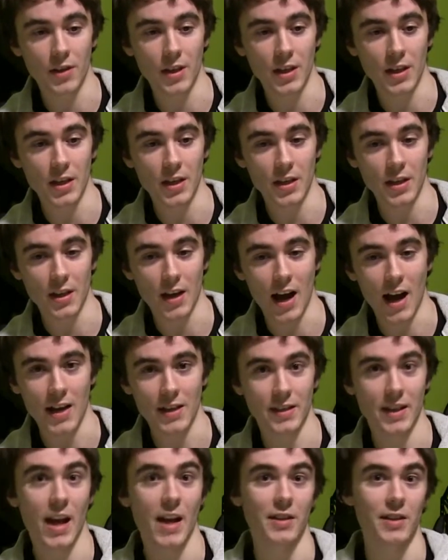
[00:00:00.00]
the
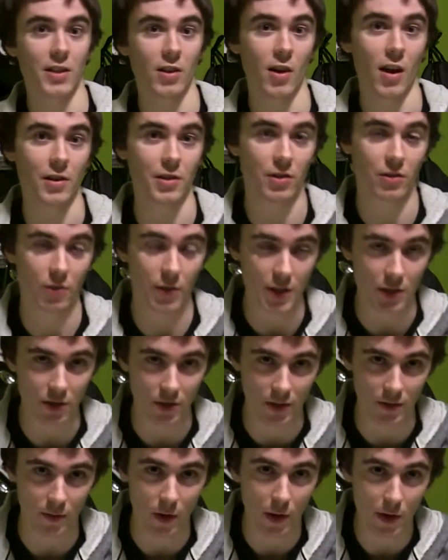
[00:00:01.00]
highest casting cost
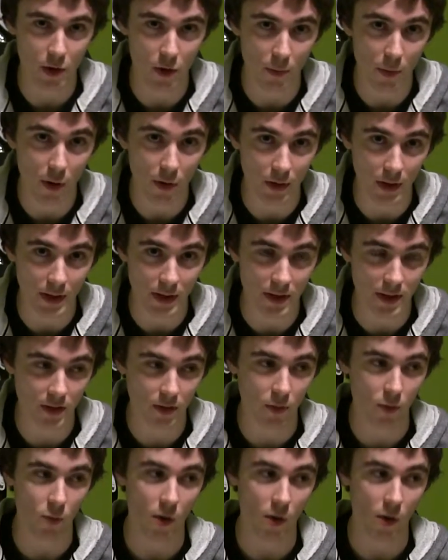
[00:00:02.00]
creatures of all your opponents,